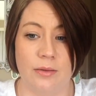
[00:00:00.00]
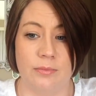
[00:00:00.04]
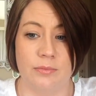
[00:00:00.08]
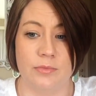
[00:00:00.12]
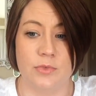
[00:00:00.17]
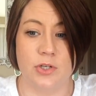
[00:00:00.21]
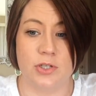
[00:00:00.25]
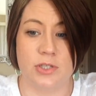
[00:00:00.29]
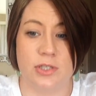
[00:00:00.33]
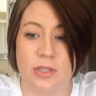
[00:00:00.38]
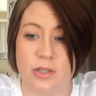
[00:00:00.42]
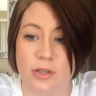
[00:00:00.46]

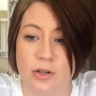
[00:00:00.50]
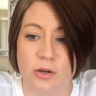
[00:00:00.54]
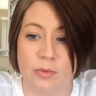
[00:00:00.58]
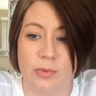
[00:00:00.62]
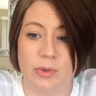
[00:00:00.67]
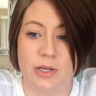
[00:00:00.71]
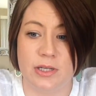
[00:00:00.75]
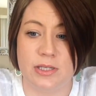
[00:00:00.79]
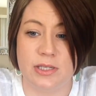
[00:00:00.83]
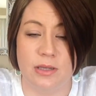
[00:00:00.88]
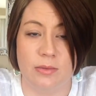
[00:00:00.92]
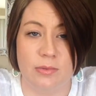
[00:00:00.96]
just a little
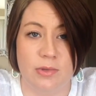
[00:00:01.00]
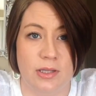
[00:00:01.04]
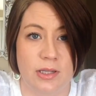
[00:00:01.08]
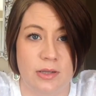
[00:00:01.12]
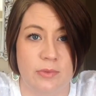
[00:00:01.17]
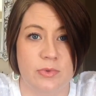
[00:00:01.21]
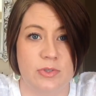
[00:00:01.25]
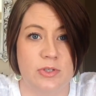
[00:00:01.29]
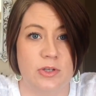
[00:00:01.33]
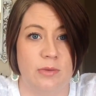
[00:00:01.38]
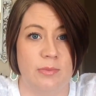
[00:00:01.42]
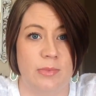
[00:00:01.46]
bit of something that
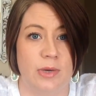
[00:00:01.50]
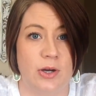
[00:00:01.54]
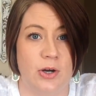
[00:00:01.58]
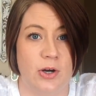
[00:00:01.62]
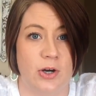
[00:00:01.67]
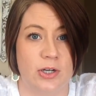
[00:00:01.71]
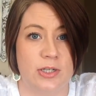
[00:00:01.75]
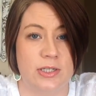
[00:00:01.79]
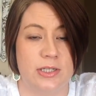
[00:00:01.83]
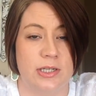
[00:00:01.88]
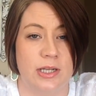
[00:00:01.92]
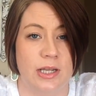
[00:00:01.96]
was on my
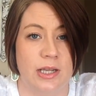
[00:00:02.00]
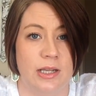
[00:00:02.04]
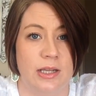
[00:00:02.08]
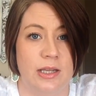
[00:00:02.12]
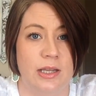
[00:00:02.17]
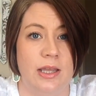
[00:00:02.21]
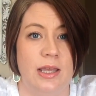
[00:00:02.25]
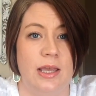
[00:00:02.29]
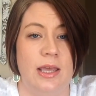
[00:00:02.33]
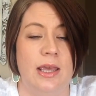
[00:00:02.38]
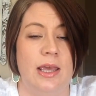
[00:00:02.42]
heart today.